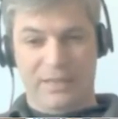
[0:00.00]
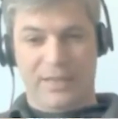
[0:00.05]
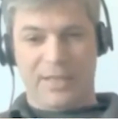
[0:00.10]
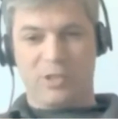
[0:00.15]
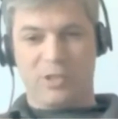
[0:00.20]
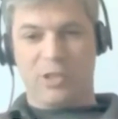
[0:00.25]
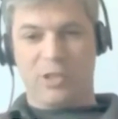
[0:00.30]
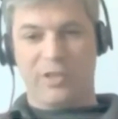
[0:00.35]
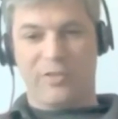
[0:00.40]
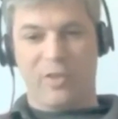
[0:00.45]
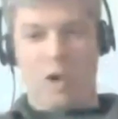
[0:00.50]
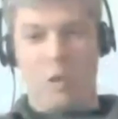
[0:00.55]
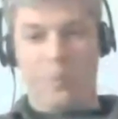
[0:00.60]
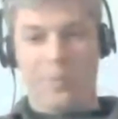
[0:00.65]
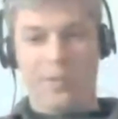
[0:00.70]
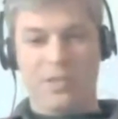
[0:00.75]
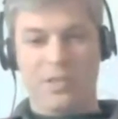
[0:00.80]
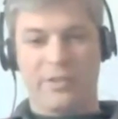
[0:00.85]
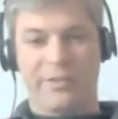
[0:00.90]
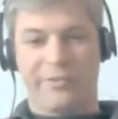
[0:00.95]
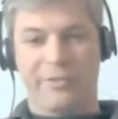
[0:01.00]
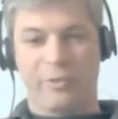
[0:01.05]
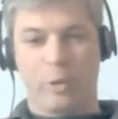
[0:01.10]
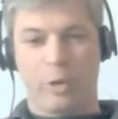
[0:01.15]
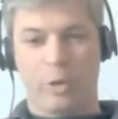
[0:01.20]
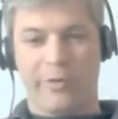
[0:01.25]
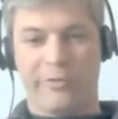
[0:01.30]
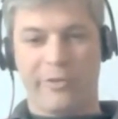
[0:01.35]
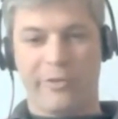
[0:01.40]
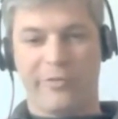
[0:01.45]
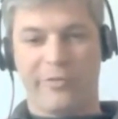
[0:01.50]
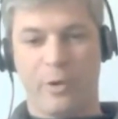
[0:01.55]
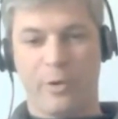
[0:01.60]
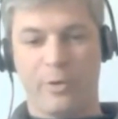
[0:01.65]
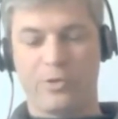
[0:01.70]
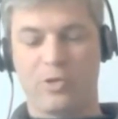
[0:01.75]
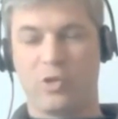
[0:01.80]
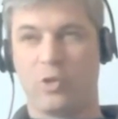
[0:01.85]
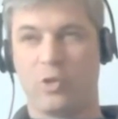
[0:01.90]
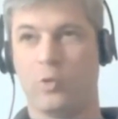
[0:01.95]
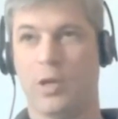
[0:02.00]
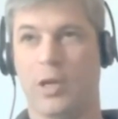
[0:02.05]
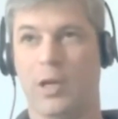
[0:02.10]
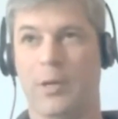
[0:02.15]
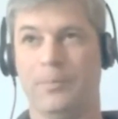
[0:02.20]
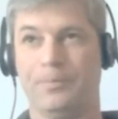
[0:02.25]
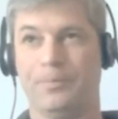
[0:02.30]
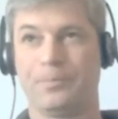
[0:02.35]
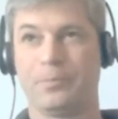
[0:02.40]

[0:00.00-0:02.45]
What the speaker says: That sort of opens the floor for folks who